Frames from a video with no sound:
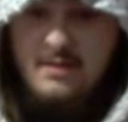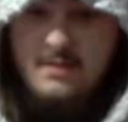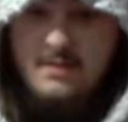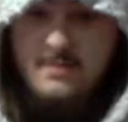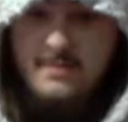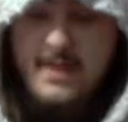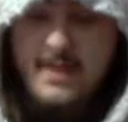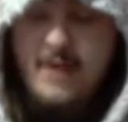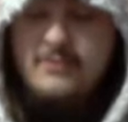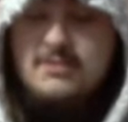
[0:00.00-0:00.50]

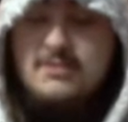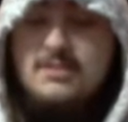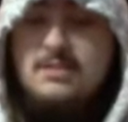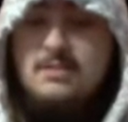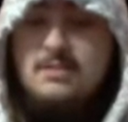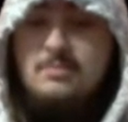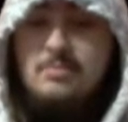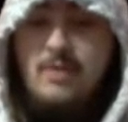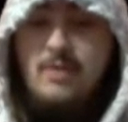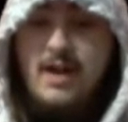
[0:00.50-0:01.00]
That was a
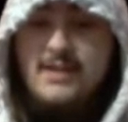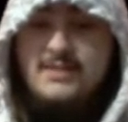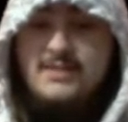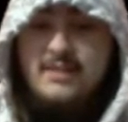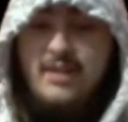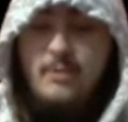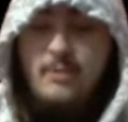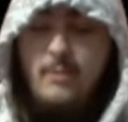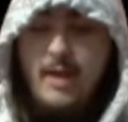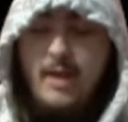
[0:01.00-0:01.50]

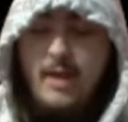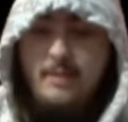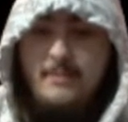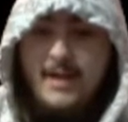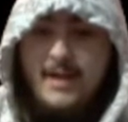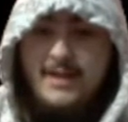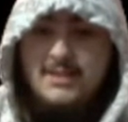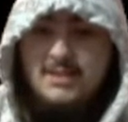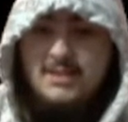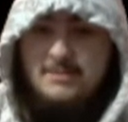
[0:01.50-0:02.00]
surprisingly
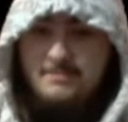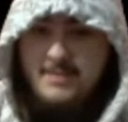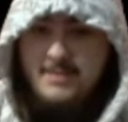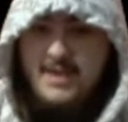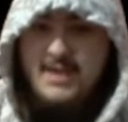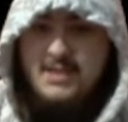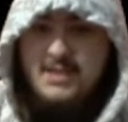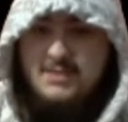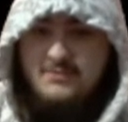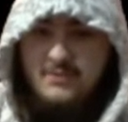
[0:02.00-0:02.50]
well-made
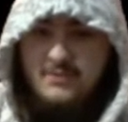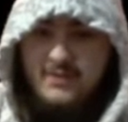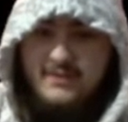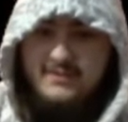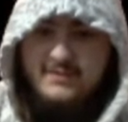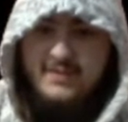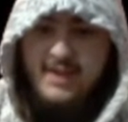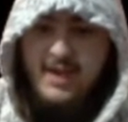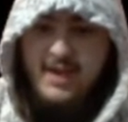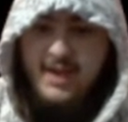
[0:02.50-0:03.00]
speech for this
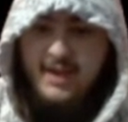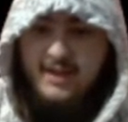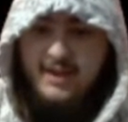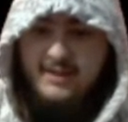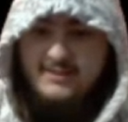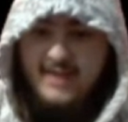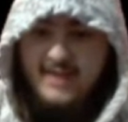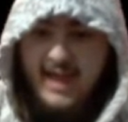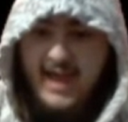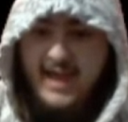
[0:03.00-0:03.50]
game, because
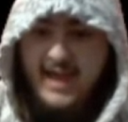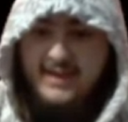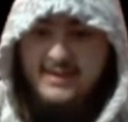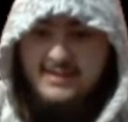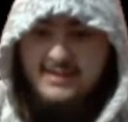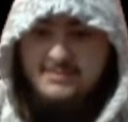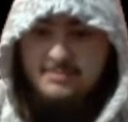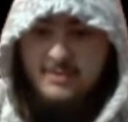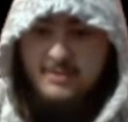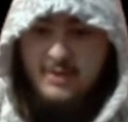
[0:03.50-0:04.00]
the acting's
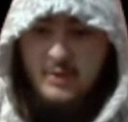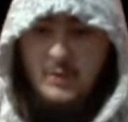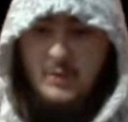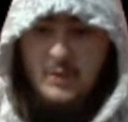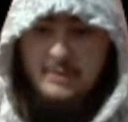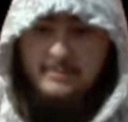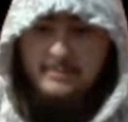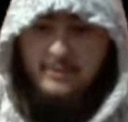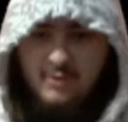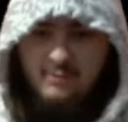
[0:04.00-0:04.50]
pretty
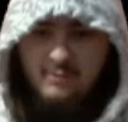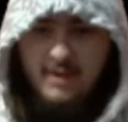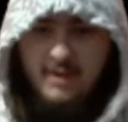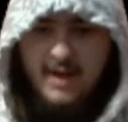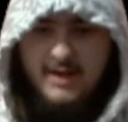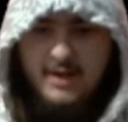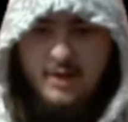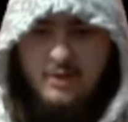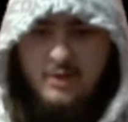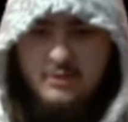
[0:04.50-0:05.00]
horrible.
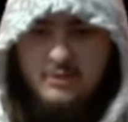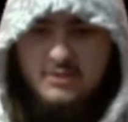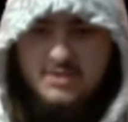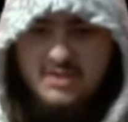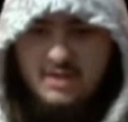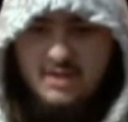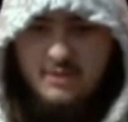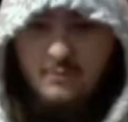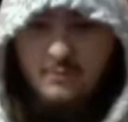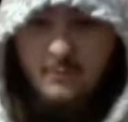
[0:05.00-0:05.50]
Rhino's
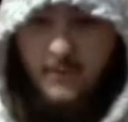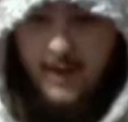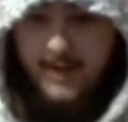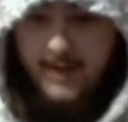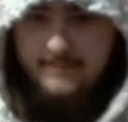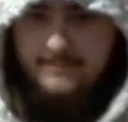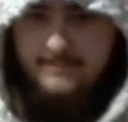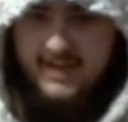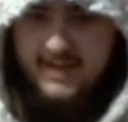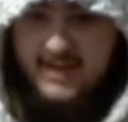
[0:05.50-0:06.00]

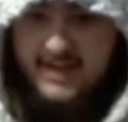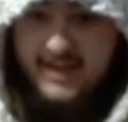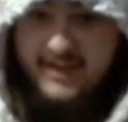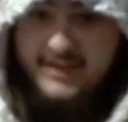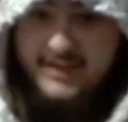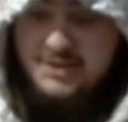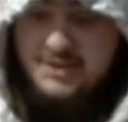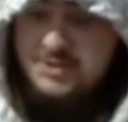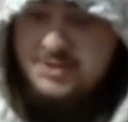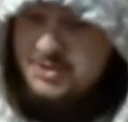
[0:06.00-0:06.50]

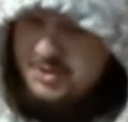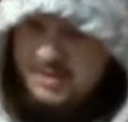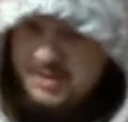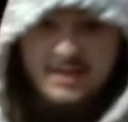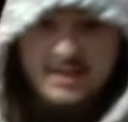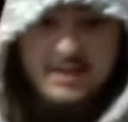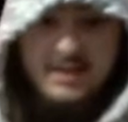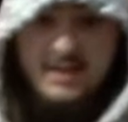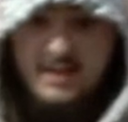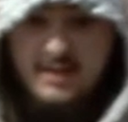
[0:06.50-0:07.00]
Rampage.
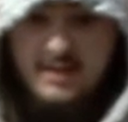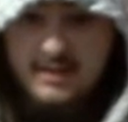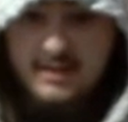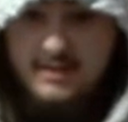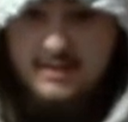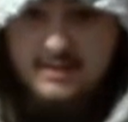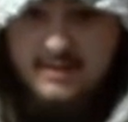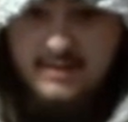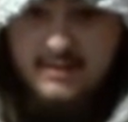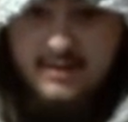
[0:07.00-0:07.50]

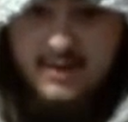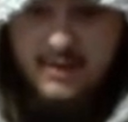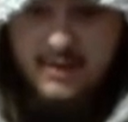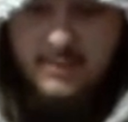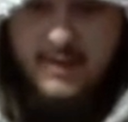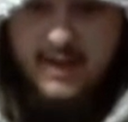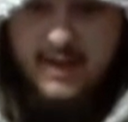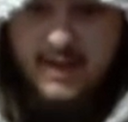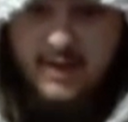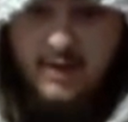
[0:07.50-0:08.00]
Here we
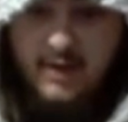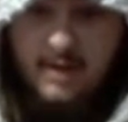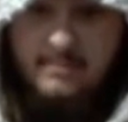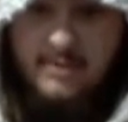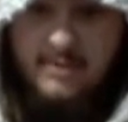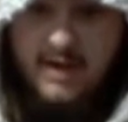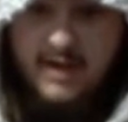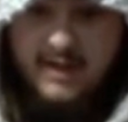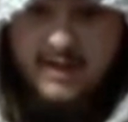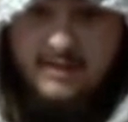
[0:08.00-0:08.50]
go, I'm
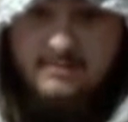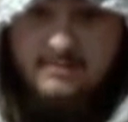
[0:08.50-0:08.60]
ready.